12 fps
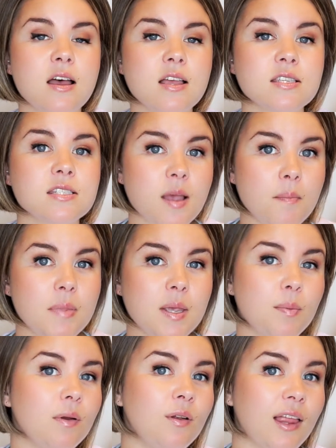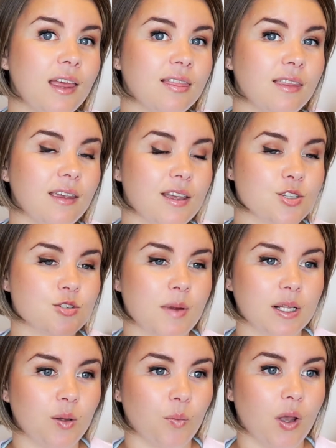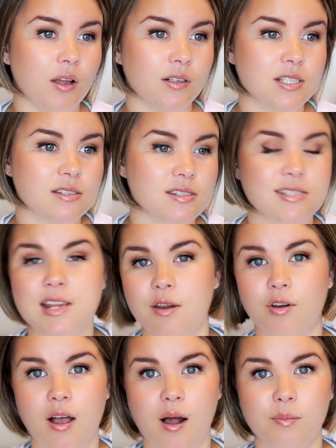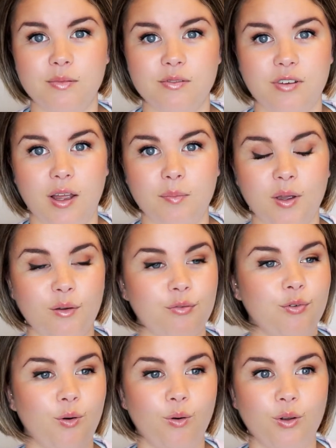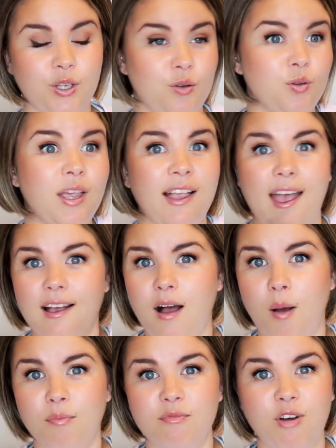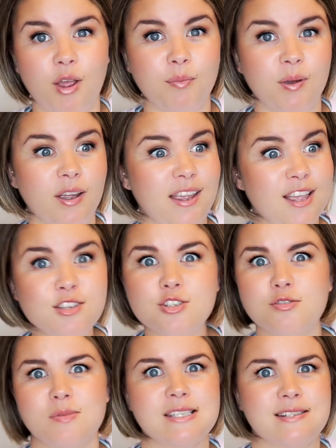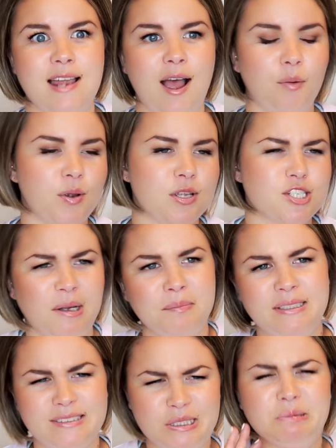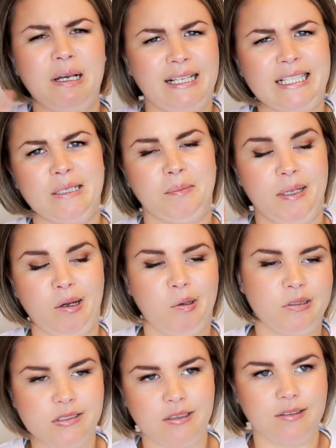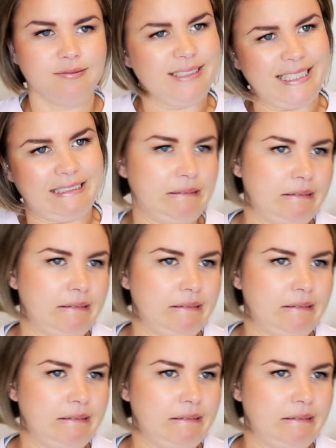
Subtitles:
Some people in the instrumental world sneer at carbon fiber for, you know, you can get carbon fiber instruments now, which, I mean, do look a little bit odd, so, you know,